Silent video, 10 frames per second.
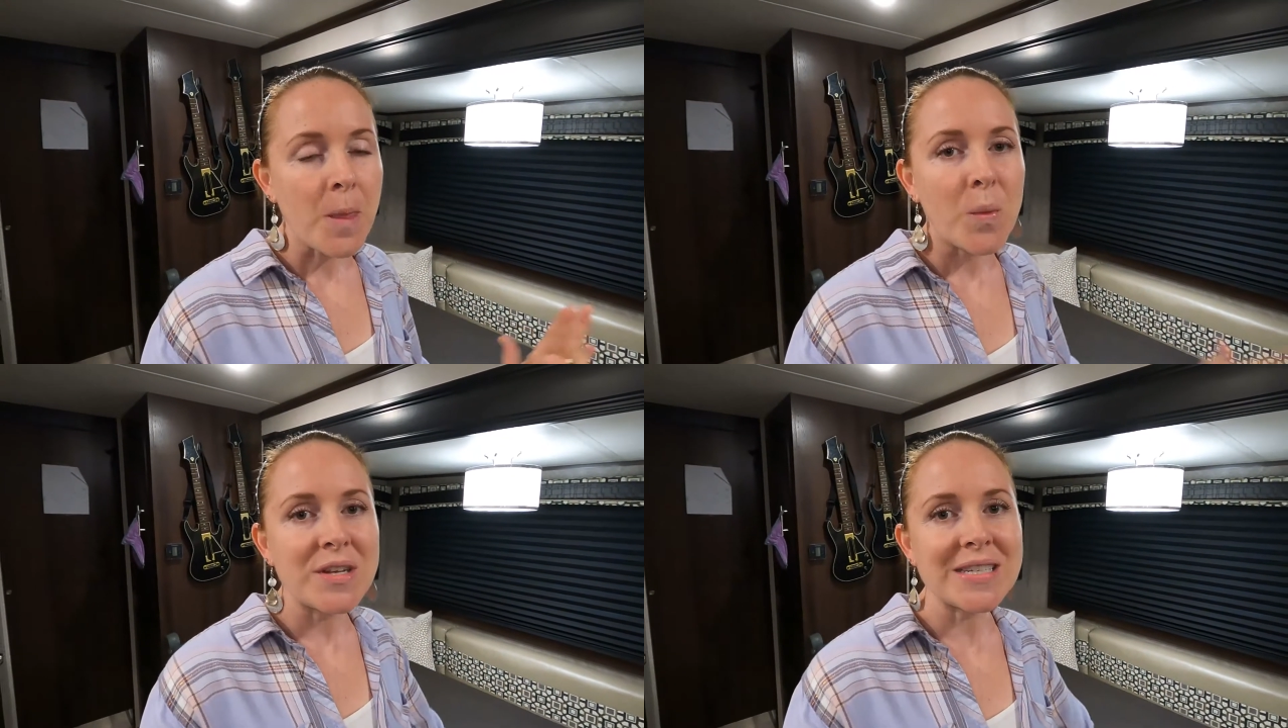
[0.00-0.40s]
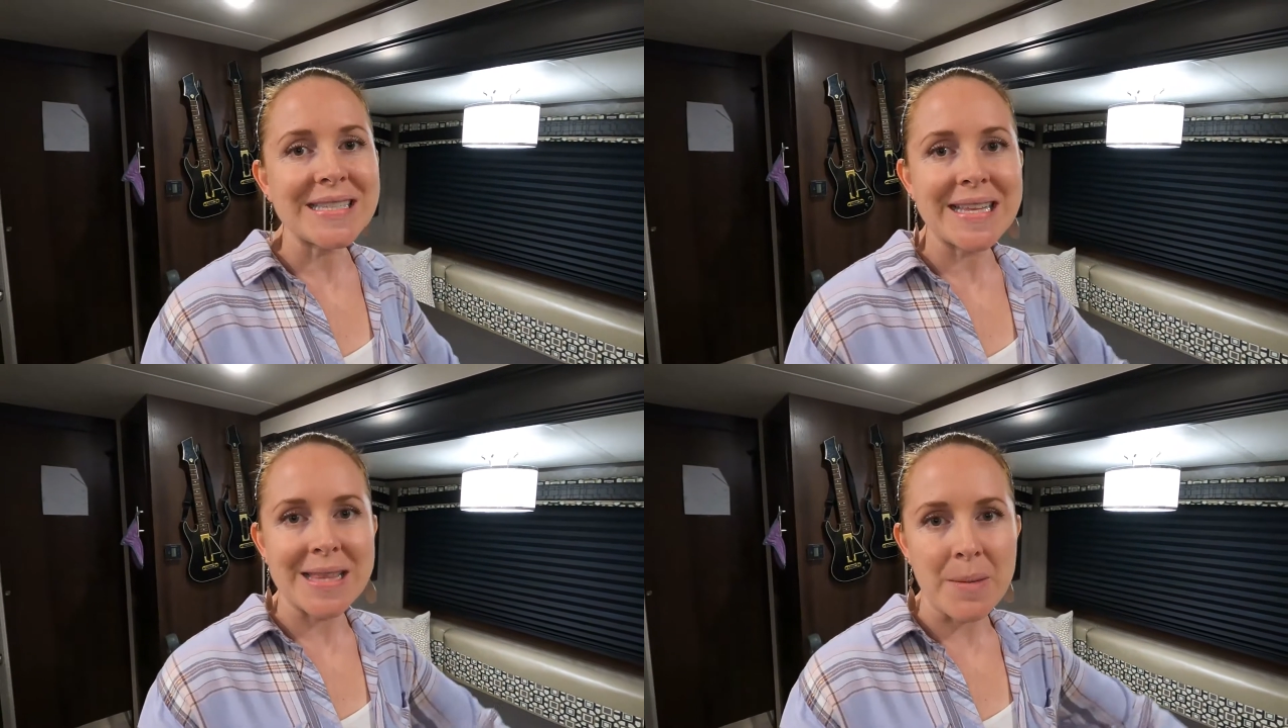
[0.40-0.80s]
would just
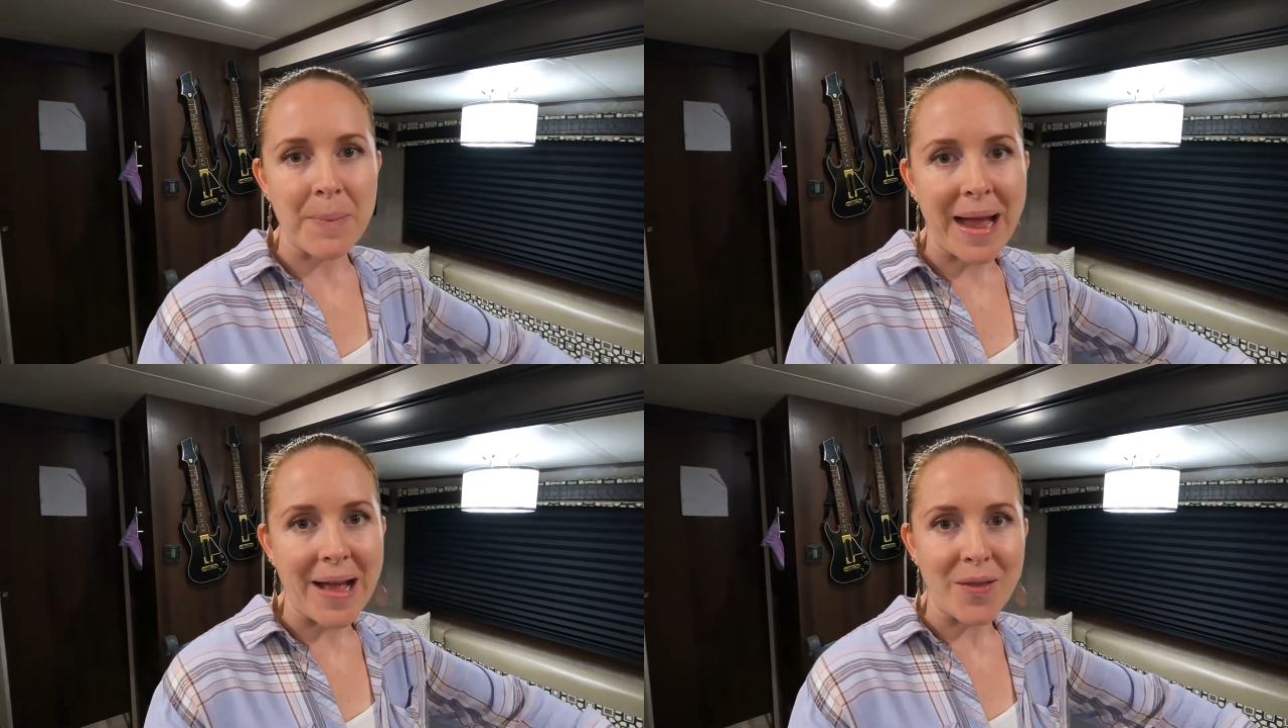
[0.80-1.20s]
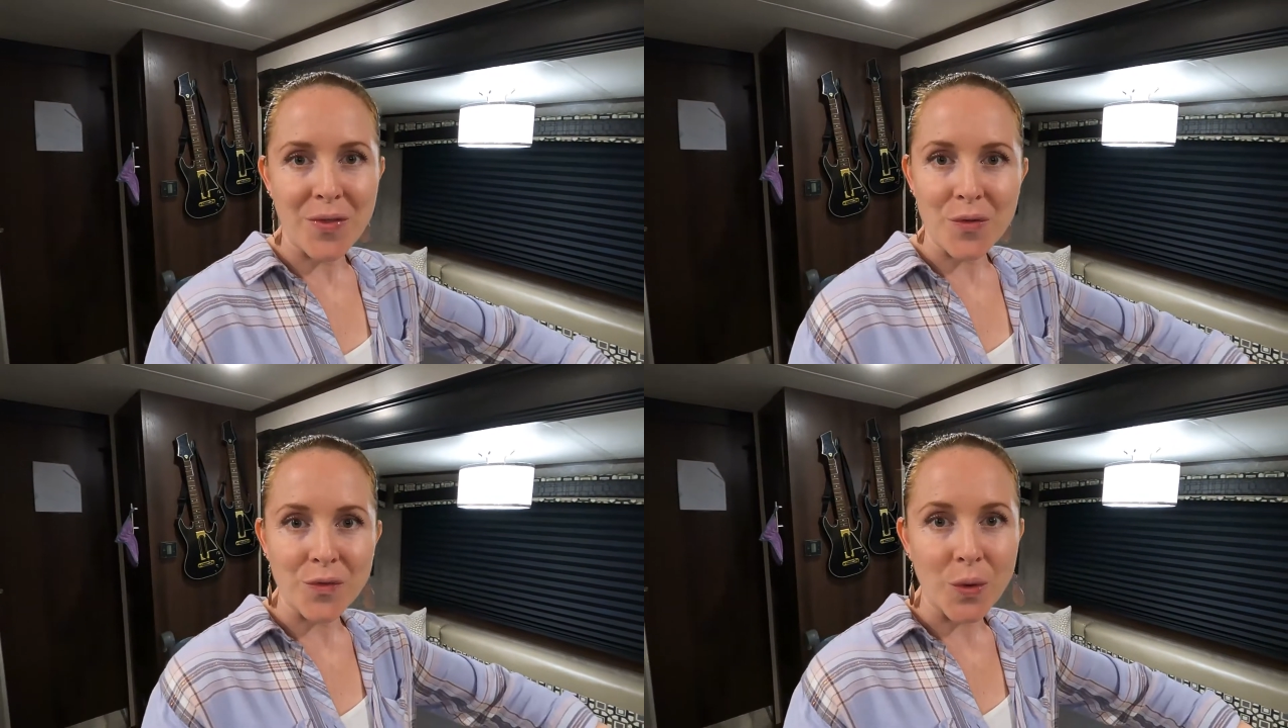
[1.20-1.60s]
let them pile on
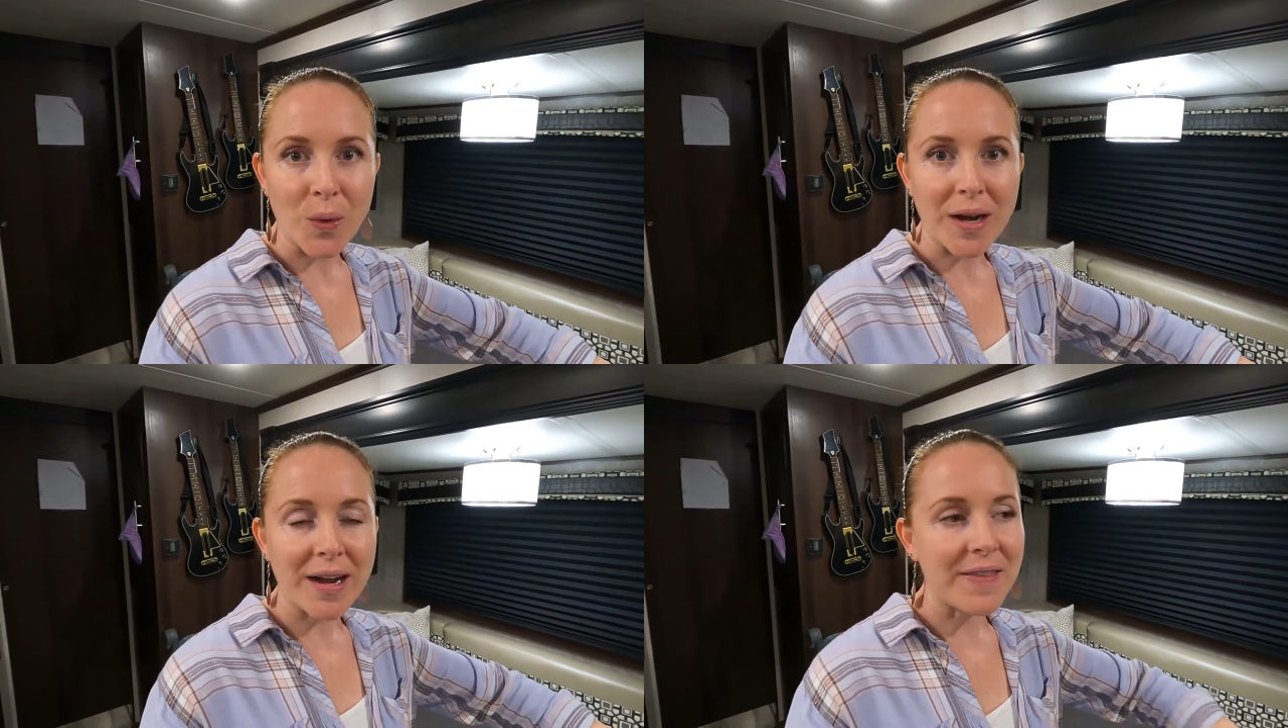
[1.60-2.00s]
the floor,